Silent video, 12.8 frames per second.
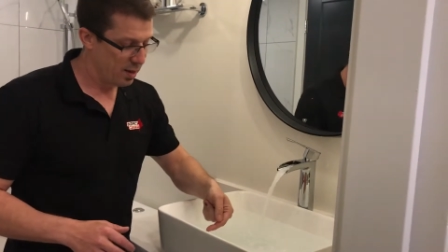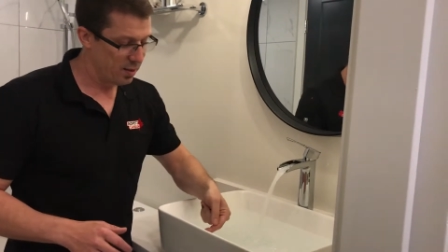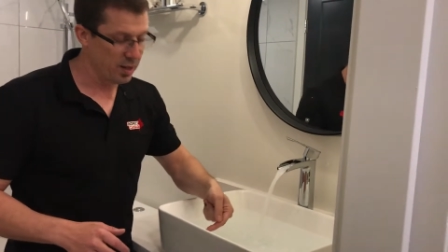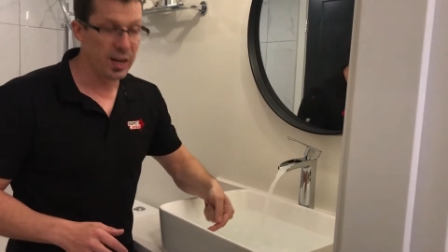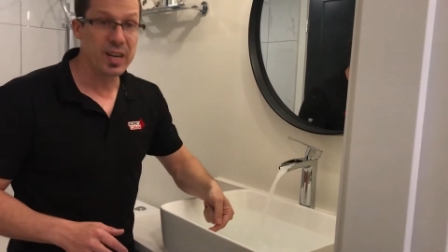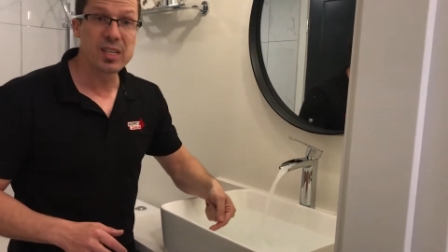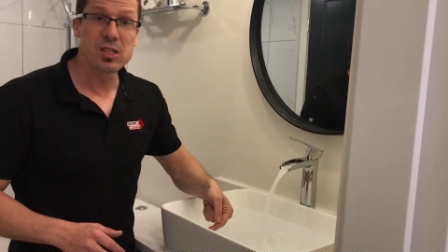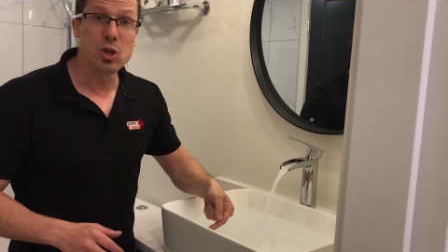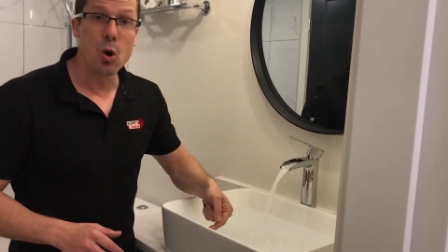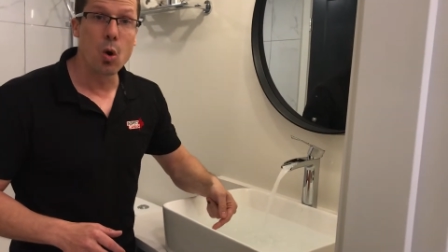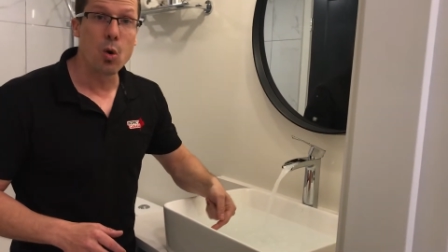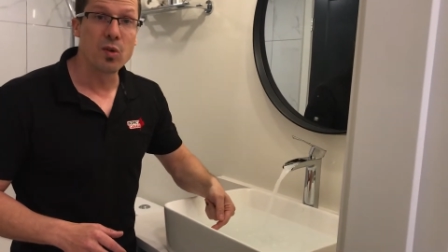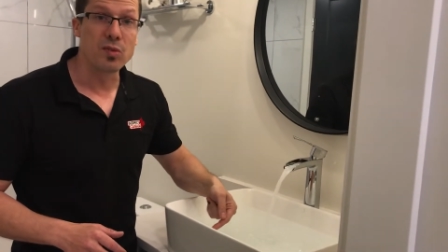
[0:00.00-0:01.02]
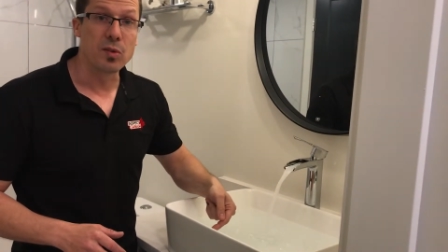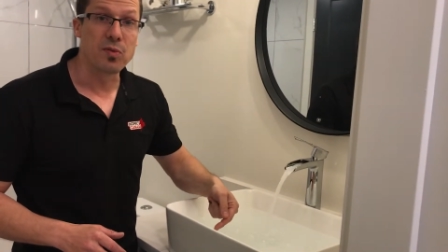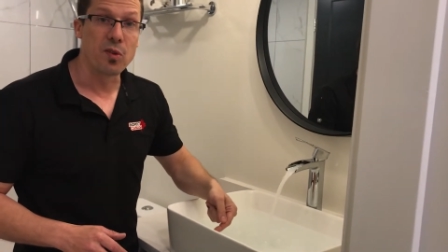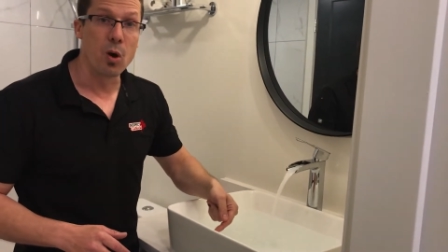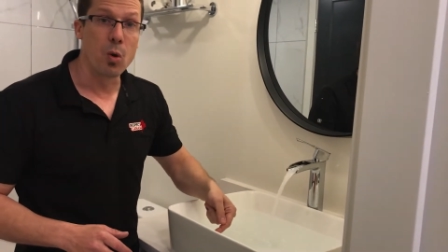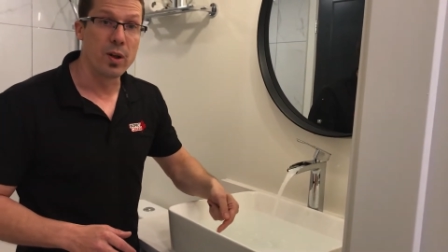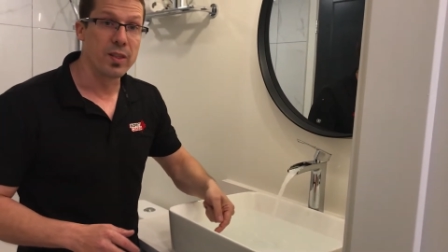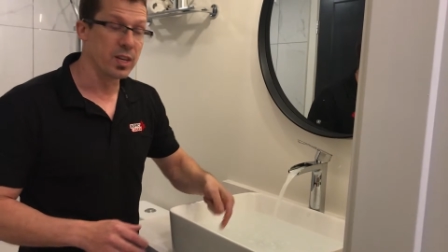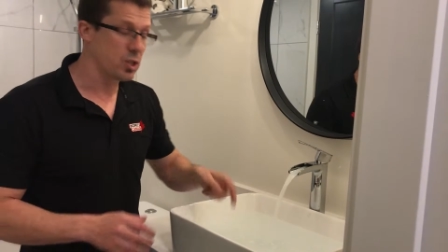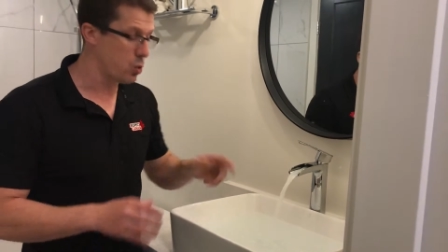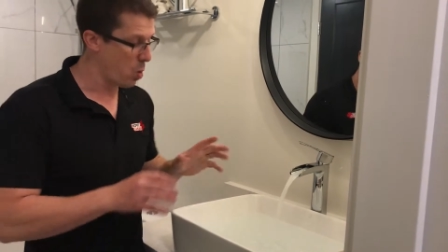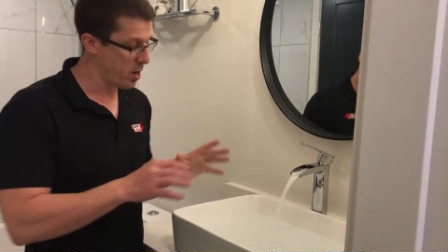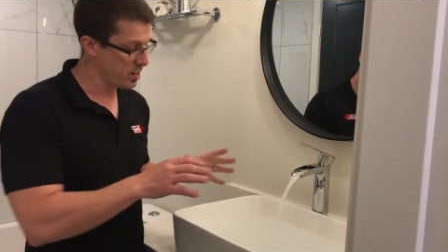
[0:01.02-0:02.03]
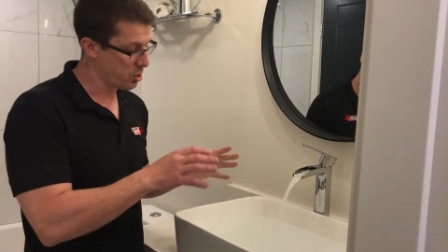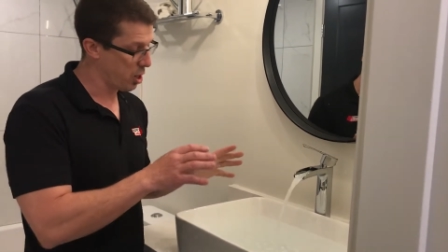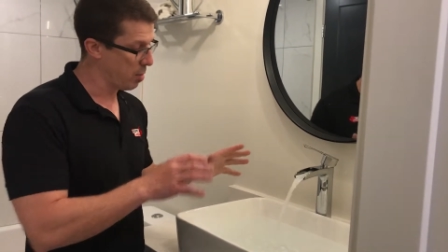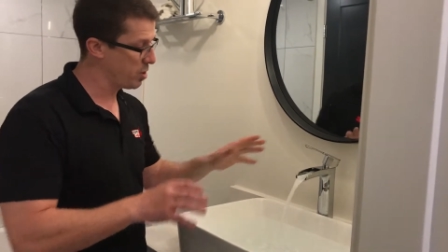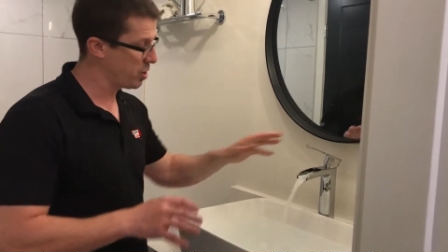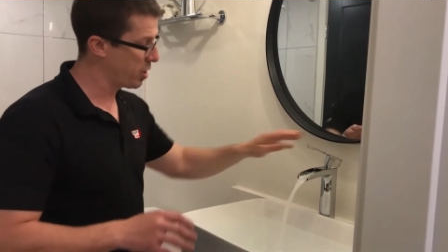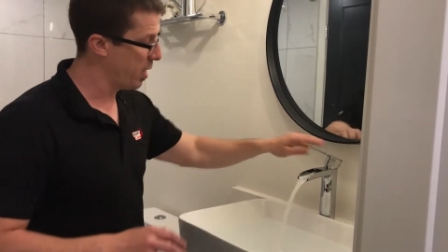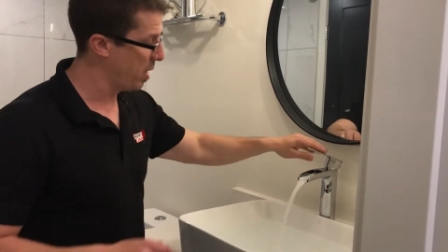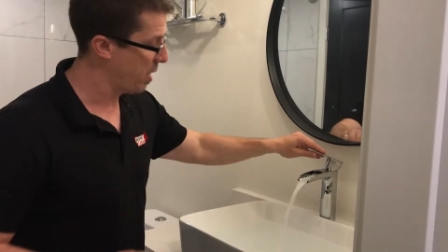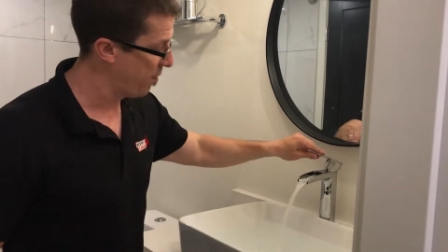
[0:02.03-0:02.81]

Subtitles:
There is no overflow on this one, so I'm just going to